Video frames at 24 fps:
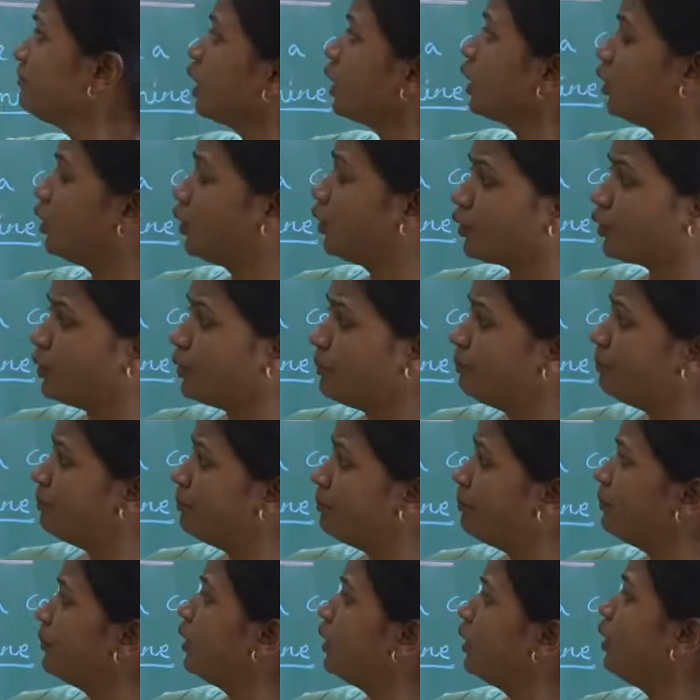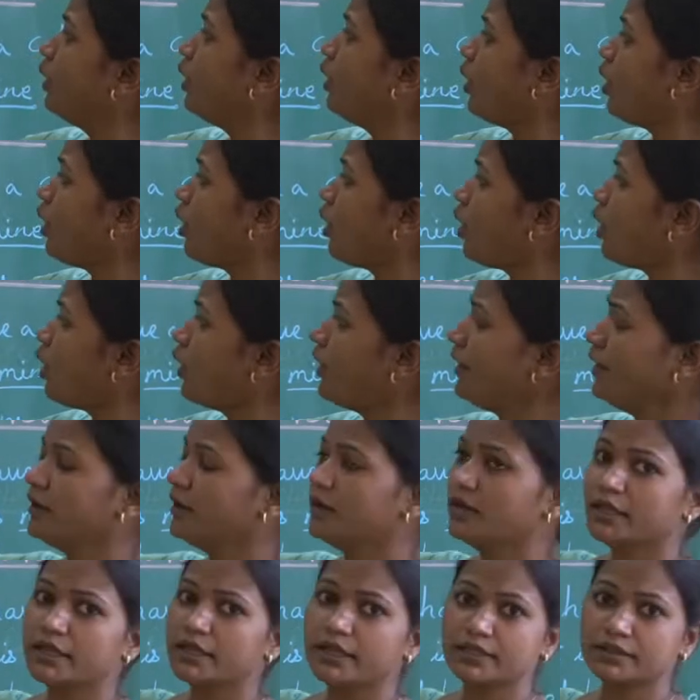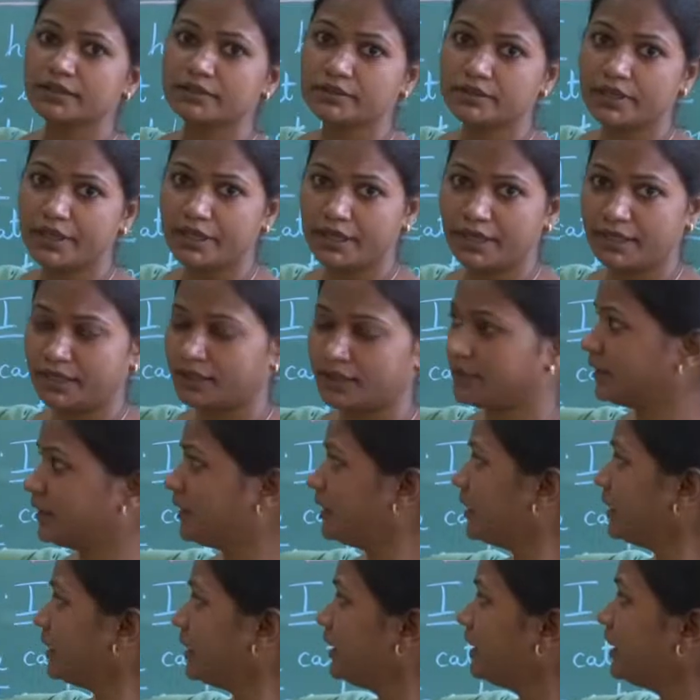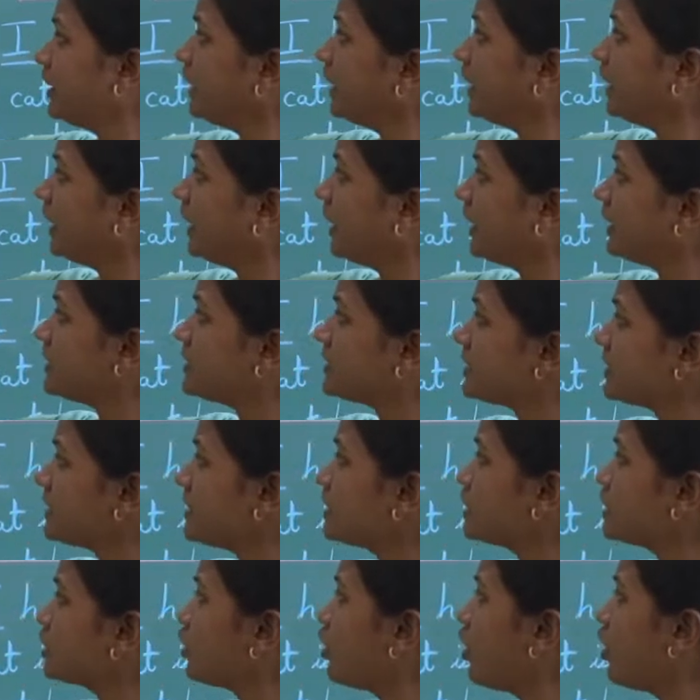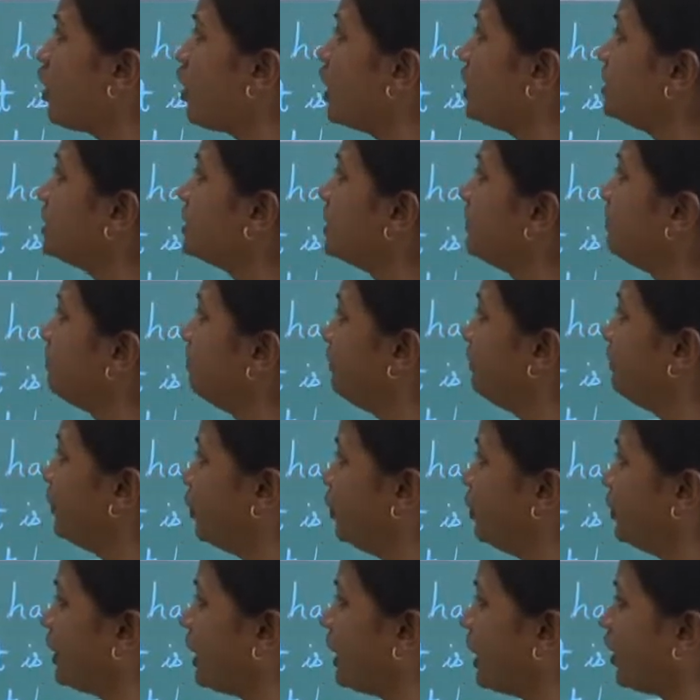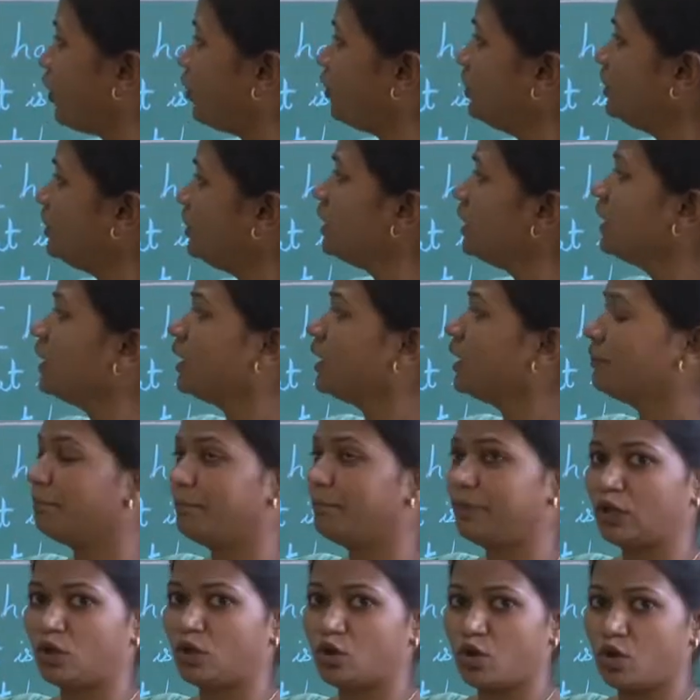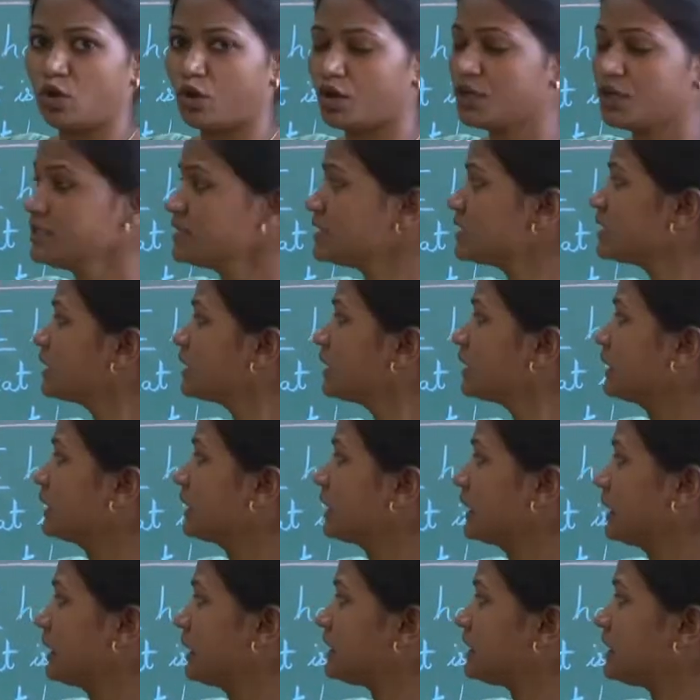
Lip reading: group or thing. It is called pronoun because it is